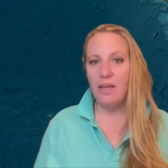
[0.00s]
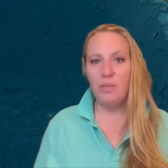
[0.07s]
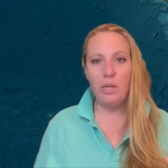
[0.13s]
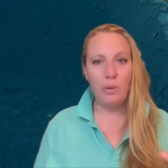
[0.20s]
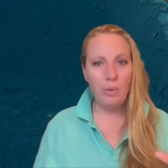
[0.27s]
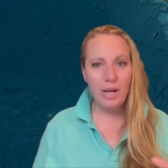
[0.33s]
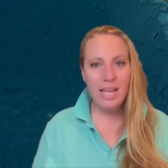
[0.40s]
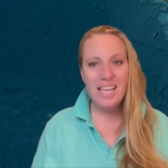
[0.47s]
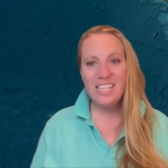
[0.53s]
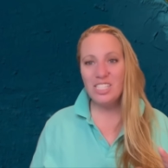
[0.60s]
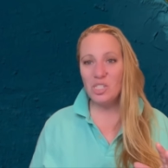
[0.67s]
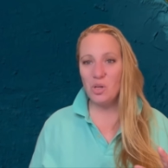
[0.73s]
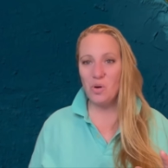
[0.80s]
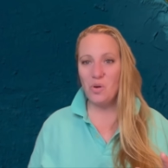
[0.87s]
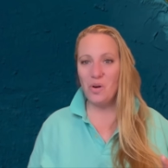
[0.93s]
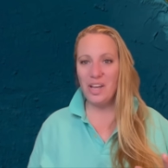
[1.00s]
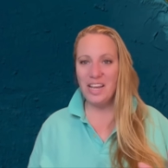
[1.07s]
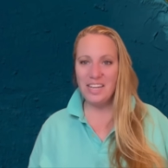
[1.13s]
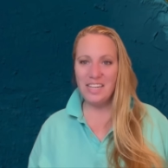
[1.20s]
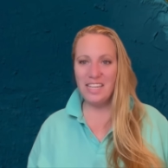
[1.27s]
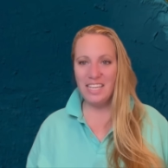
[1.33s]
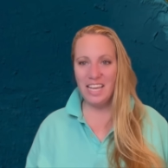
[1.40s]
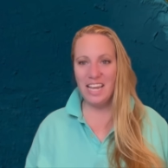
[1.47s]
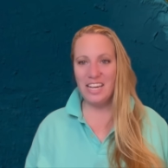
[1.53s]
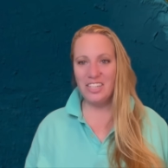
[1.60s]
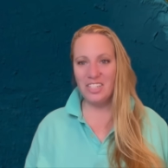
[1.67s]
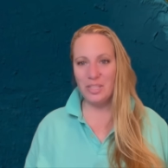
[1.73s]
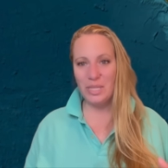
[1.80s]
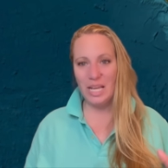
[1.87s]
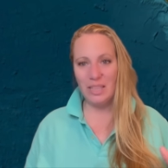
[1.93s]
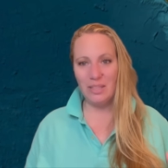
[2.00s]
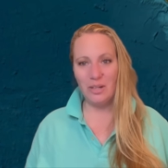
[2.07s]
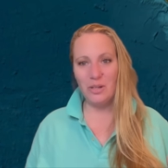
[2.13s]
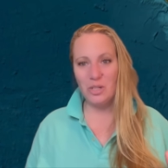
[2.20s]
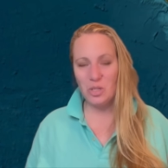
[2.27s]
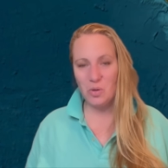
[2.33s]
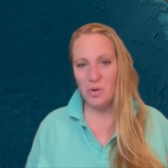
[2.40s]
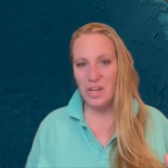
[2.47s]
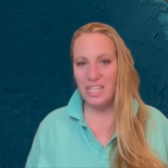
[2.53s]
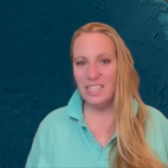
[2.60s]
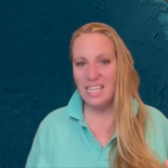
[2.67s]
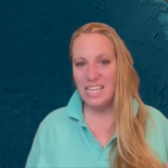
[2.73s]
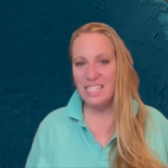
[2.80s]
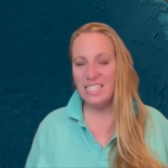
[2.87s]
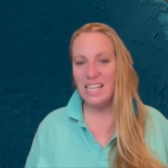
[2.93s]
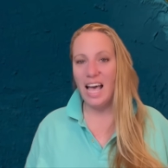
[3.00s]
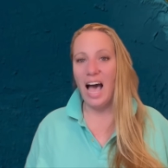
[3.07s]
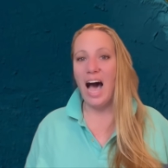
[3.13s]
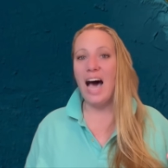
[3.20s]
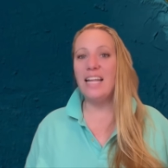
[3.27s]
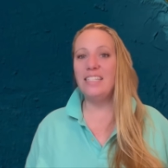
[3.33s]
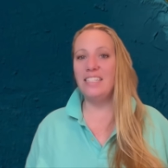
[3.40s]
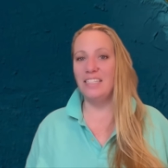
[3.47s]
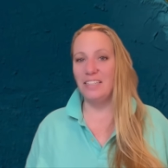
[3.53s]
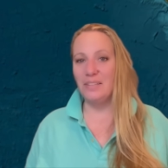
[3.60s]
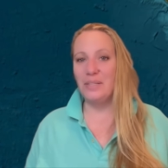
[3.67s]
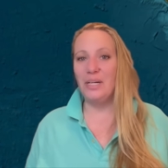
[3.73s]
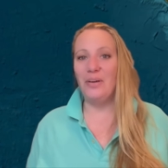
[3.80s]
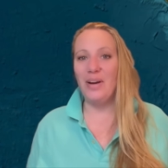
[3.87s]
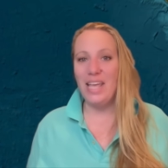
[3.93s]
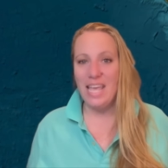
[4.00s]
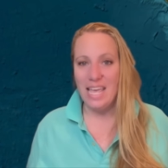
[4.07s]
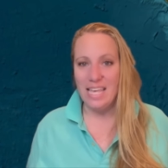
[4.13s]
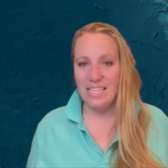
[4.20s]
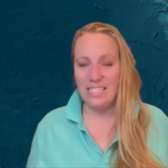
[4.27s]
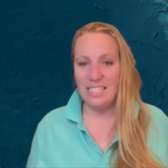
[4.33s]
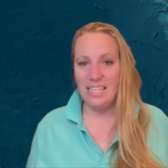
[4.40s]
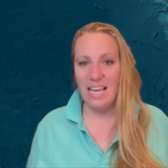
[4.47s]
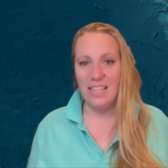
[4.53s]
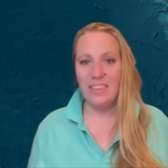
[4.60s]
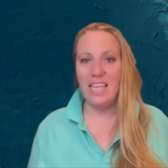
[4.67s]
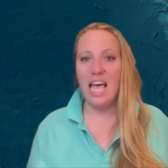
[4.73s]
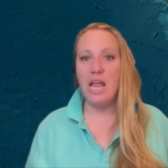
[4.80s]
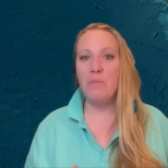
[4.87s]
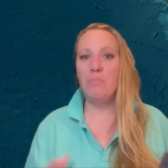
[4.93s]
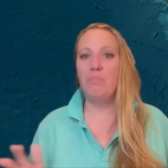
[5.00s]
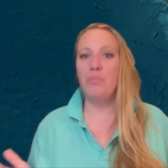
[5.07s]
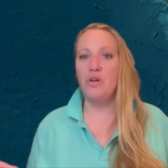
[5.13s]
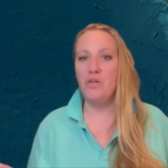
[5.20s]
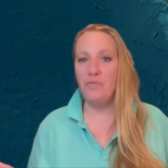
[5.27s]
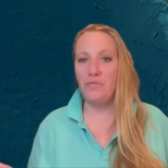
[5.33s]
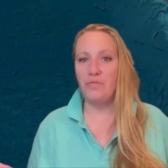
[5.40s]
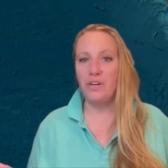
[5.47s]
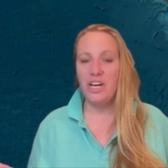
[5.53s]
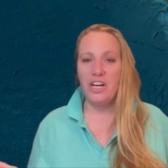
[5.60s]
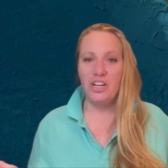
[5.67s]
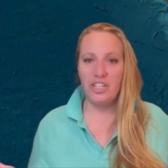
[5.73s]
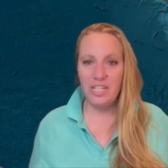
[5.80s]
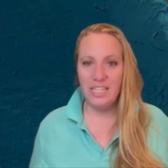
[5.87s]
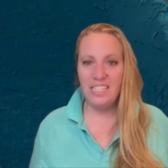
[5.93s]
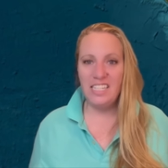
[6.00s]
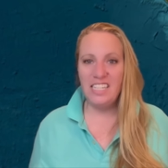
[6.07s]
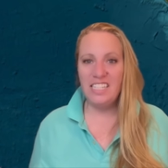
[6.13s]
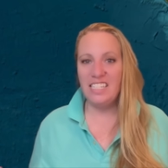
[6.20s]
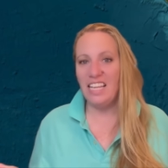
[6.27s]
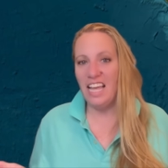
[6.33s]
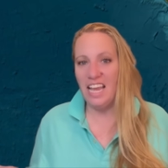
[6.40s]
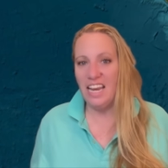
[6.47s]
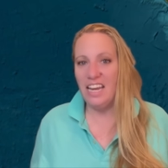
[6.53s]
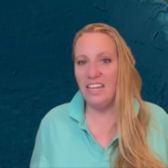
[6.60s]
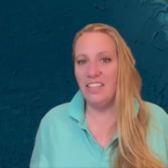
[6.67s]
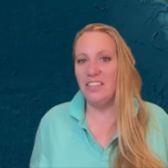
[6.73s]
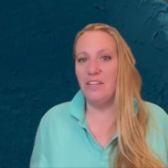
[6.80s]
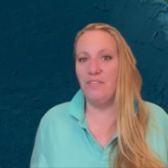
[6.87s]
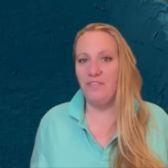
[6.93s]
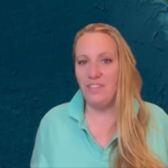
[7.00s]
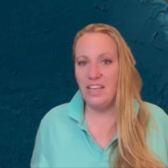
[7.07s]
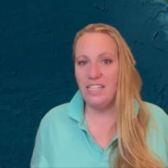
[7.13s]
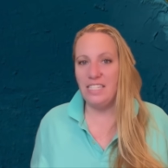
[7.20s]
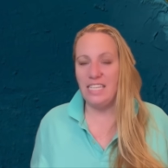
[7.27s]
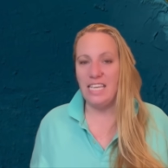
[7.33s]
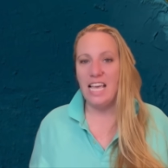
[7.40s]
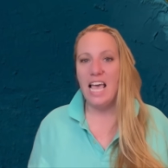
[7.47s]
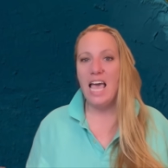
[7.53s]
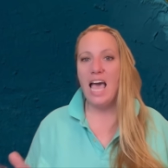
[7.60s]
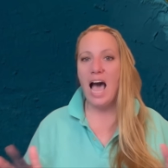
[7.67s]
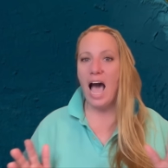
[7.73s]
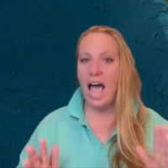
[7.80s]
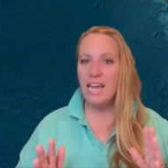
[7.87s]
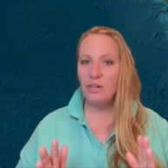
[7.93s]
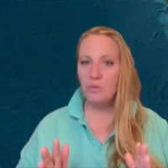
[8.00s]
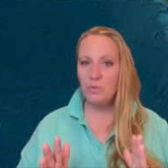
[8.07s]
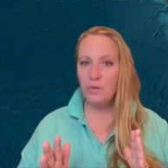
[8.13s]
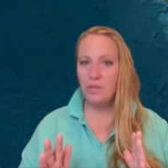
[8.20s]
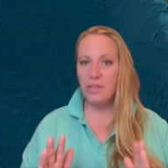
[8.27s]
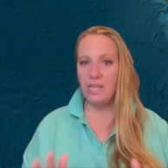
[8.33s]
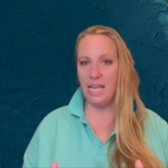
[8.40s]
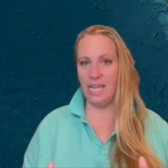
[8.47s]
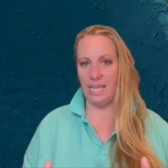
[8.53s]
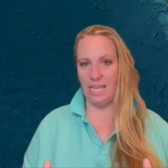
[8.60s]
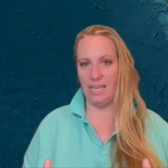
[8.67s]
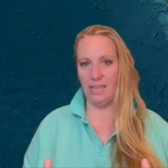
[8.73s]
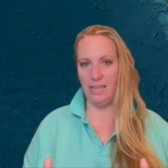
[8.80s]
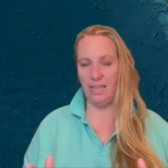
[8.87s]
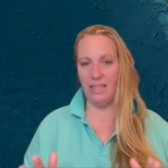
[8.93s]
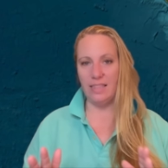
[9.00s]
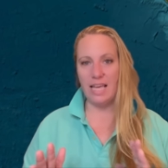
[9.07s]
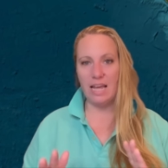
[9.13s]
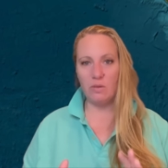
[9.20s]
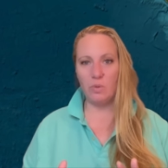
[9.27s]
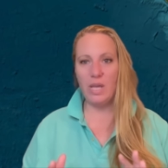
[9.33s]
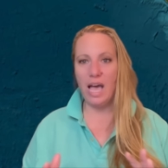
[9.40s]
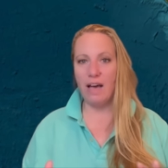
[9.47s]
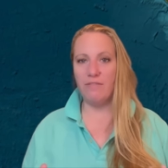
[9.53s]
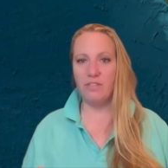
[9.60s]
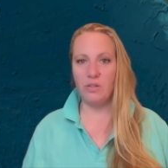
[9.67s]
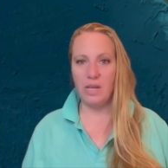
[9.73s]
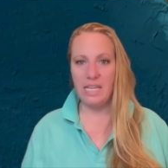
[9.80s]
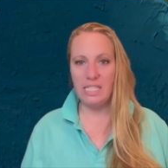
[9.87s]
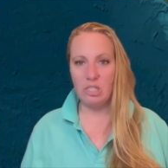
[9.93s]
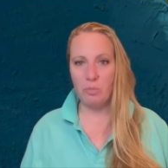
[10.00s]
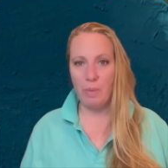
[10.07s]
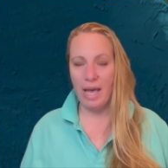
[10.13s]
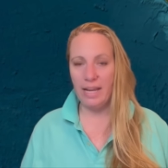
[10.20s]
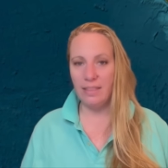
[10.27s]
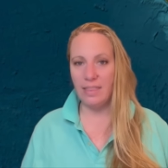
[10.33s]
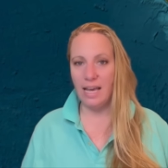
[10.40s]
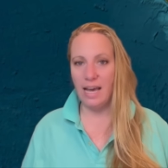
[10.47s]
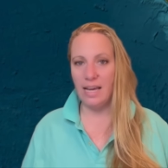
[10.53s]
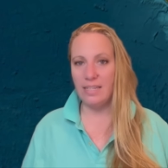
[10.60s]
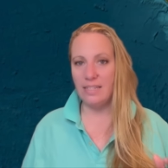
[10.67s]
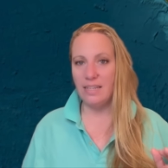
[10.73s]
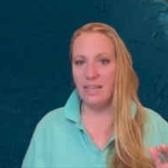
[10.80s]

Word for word: there is no indication that they're doing this until there is. And then boof, Shizzy's hitting the fizzy. I don't think that we have to expect that